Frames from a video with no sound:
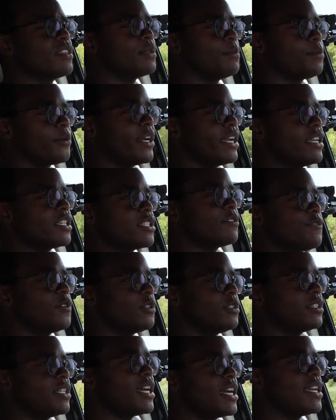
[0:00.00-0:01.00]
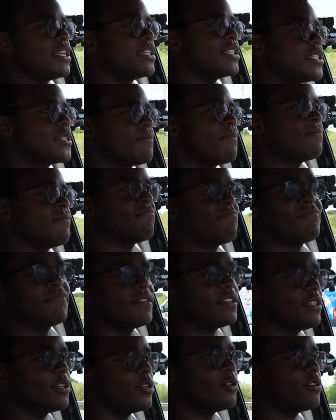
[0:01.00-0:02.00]
The brakes feel nice.
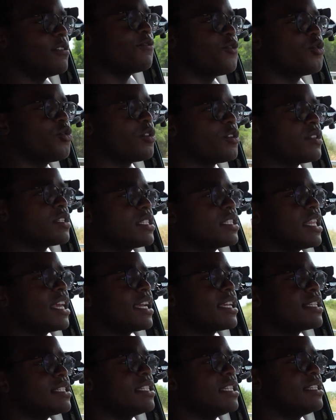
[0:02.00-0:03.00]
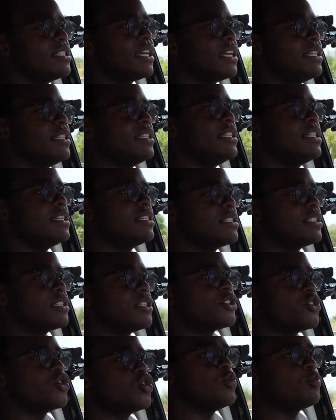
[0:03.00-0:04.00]
You know, of course, XC90
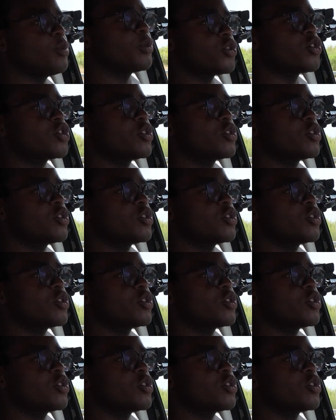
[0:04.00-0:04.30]
isn't a super